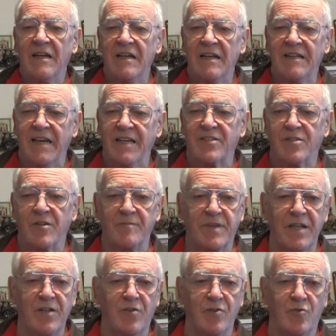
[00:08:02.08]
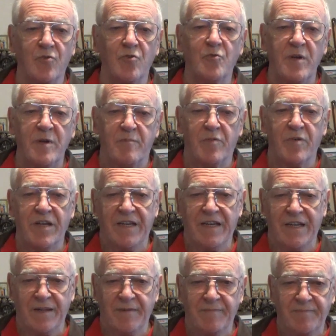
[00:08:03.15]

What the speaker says: It has something to do with breathing.